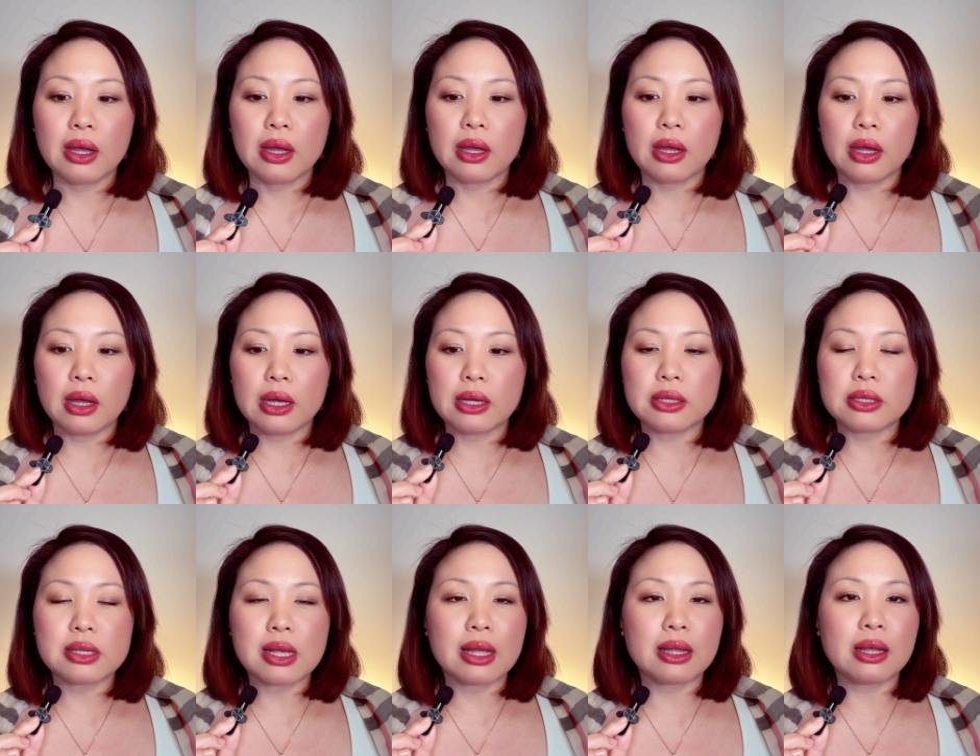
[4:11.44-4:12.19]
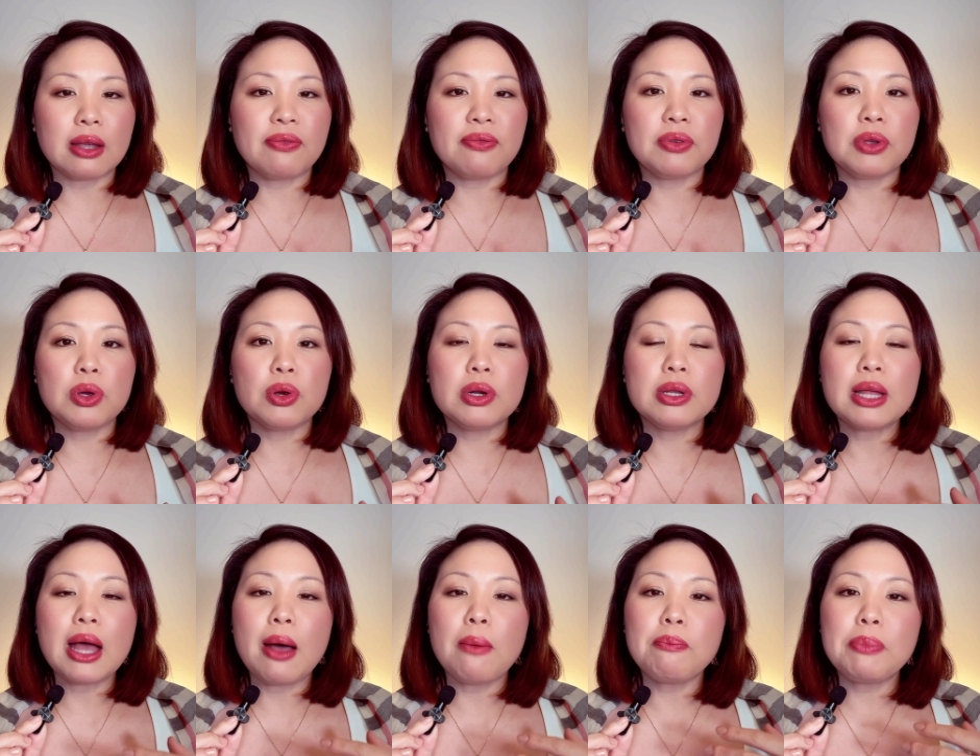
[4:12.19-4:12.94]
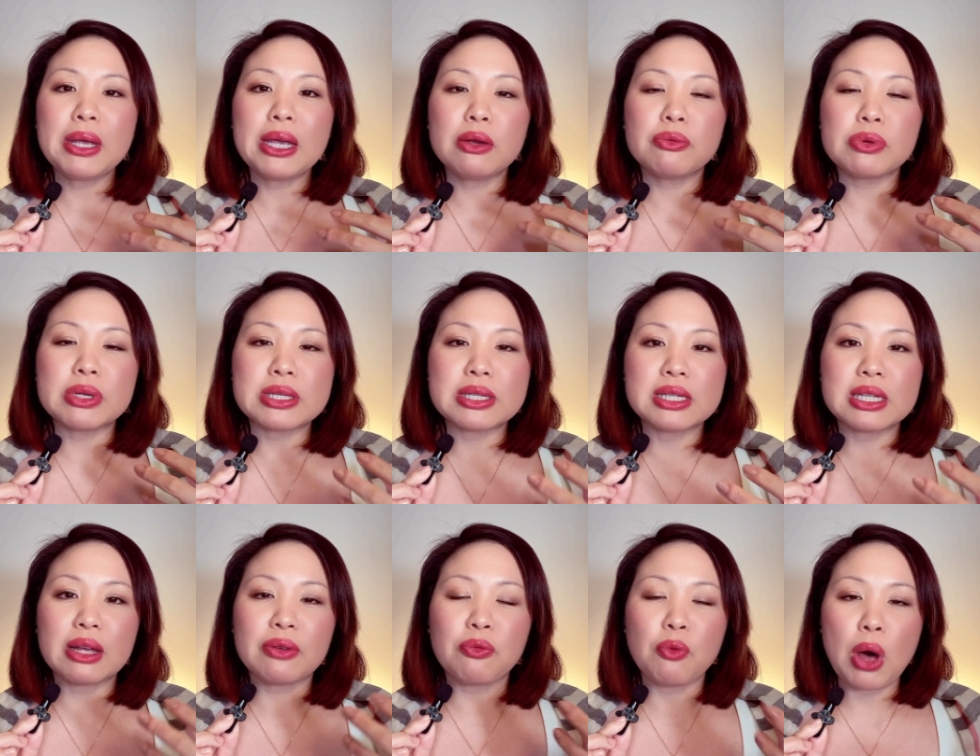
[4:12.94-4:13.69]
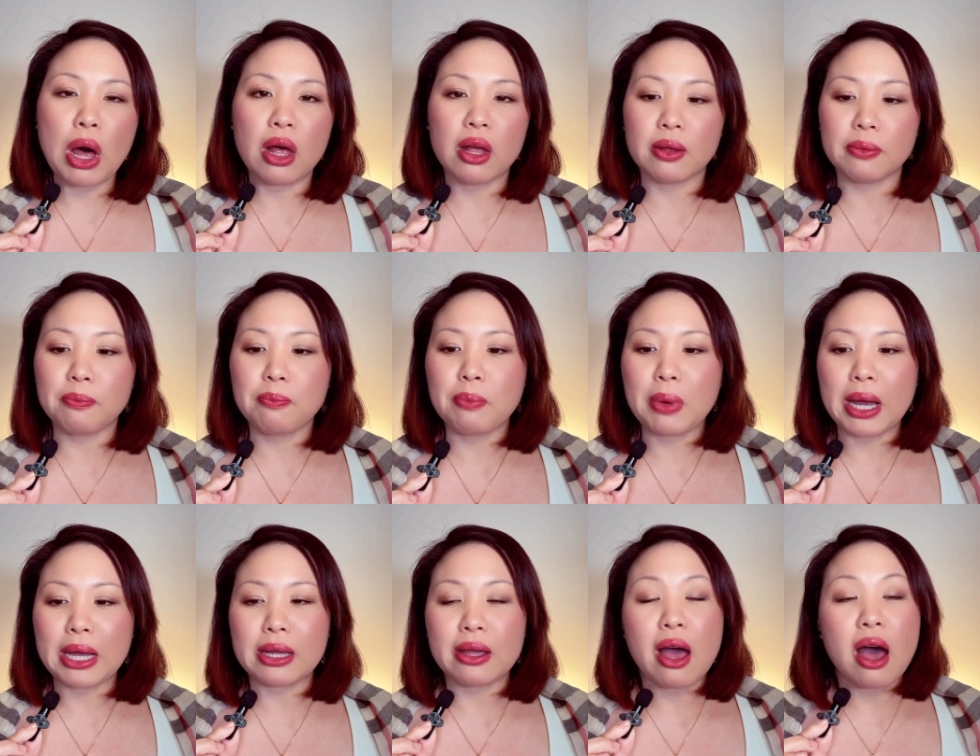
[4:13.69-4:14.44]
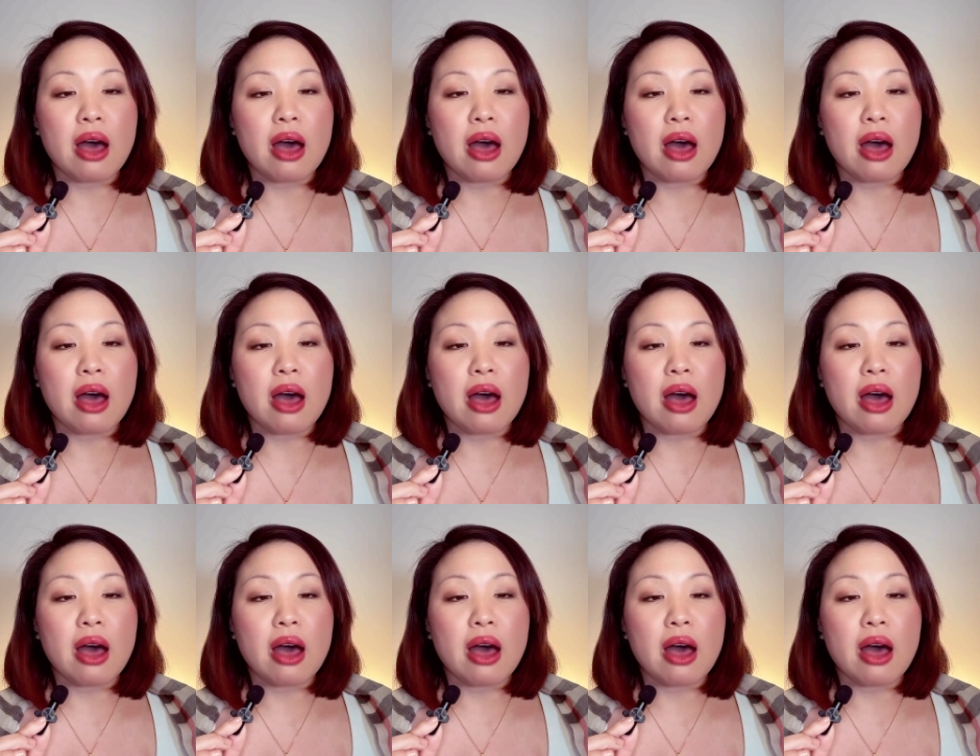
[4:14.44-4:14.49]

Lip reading: is that if you're not being received well by